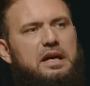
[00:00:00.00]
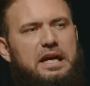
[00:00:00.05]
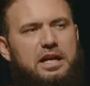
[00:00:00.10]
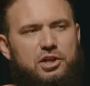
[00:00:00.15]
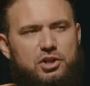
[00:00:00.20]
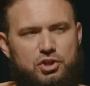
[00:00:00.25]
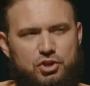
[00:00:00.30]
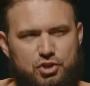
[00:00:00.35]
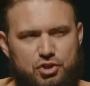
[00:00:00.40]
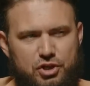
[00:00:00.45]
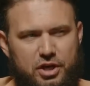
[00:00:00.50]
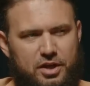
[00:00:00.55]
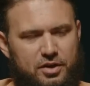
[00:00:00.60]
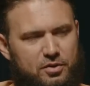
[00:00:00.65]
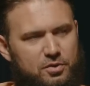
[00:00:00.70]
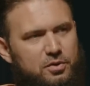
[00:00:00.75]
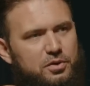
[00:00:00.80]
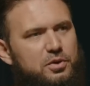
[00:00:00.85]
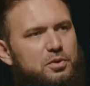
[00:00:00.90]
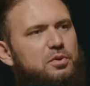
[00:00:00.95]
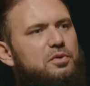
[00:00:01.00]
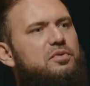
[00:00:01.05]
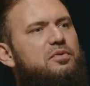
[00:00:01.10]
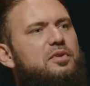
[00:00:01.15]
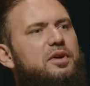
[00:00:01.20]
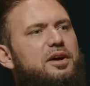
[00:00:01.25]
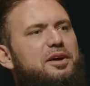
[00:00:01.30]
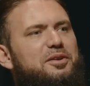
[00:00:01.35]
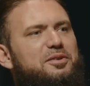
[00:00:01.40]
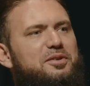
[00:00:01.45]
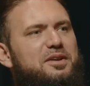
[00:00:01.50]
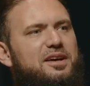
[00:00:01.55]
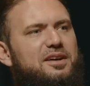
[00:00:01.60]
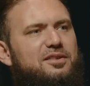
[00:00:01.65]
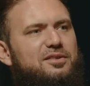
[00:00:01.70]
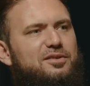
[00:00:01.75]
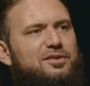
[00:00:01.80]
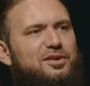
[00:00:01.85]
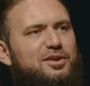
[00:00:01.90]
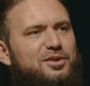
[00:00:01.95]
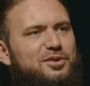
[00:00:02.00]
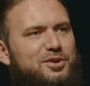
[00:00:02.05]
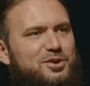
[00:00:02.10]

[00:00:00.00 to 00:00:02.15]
in general, you will find that